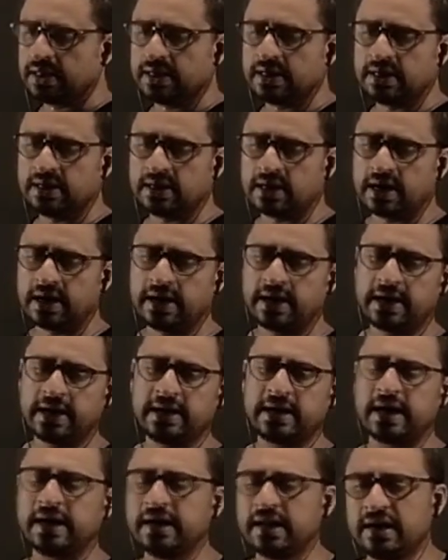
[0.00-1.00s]
and
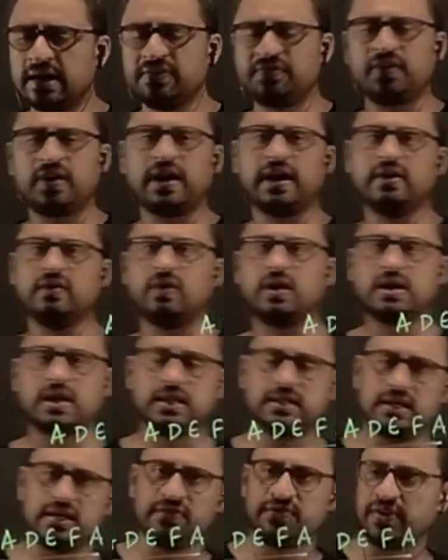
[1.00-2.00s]
identify
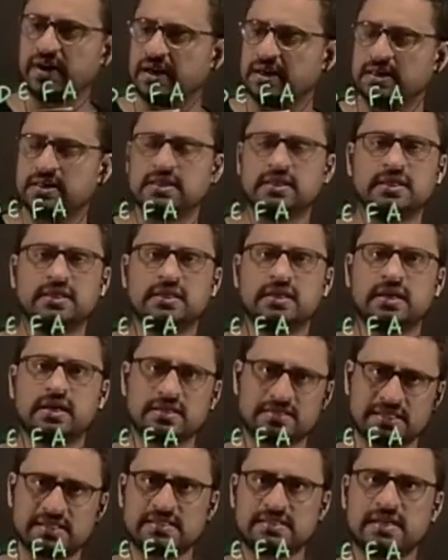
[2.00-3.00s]
what are the different
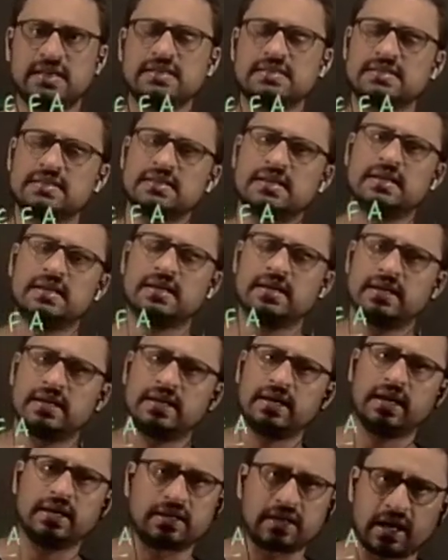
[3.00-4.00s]
resistors
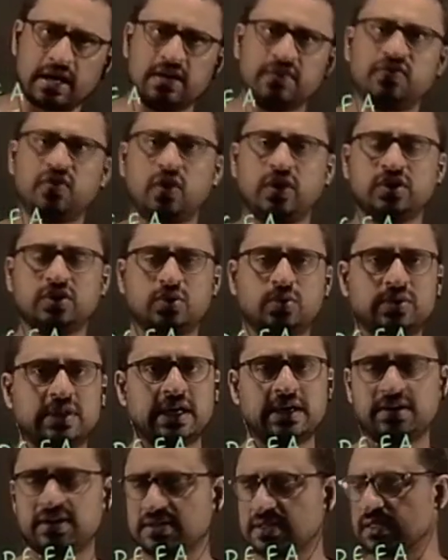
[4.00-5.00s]
and current flowing
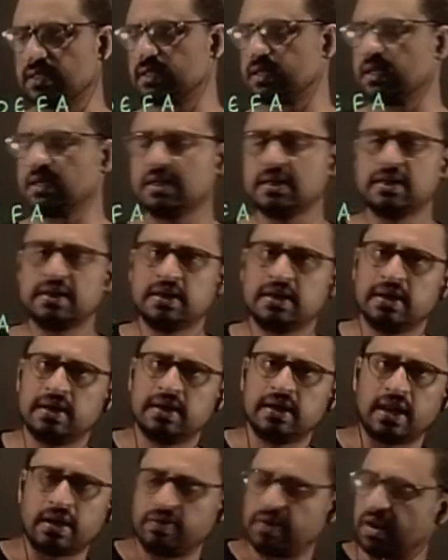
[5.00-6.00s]
through that resistor,
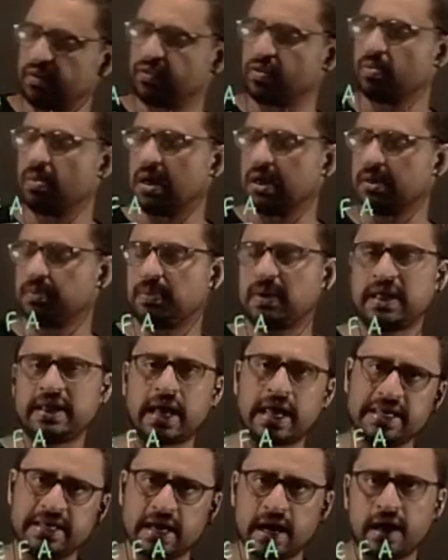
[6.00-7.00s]
and we have to
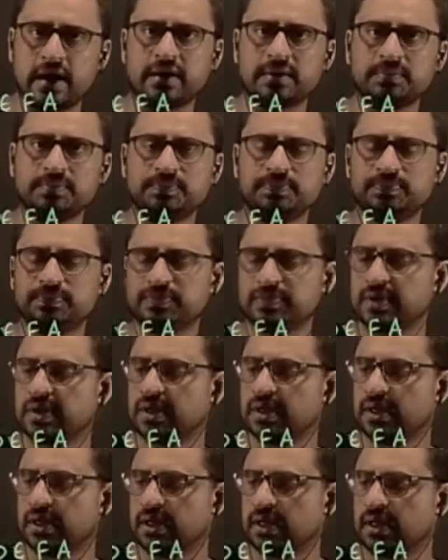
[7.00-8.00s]
multiply IR.
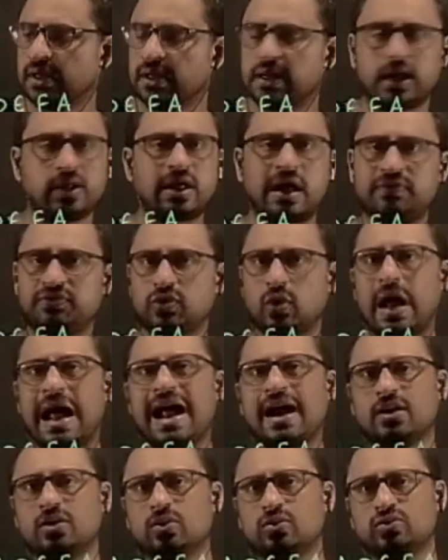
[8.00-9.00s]
I have to
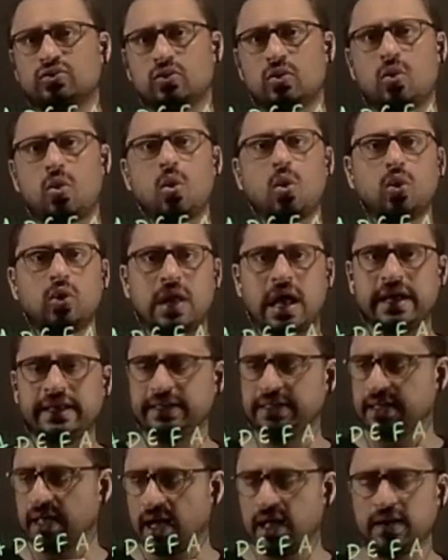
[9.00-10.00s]
add those all
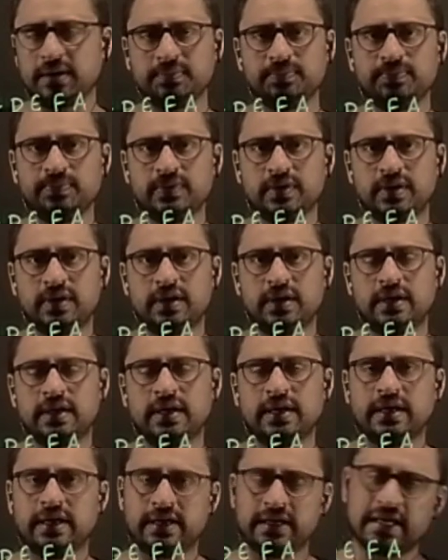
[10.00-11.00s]
IR.
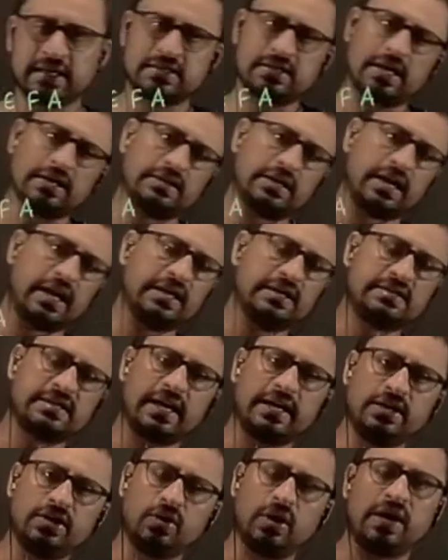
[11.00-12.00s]
Next, at the right
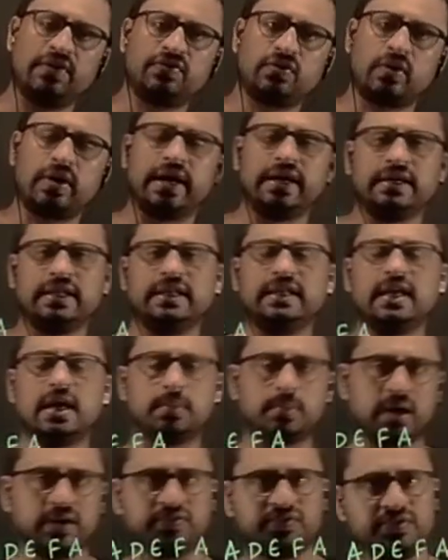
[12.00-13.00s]
side, you have to write
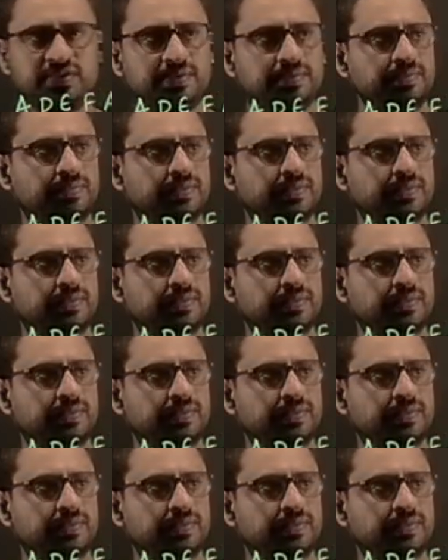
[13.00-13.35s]
EMF.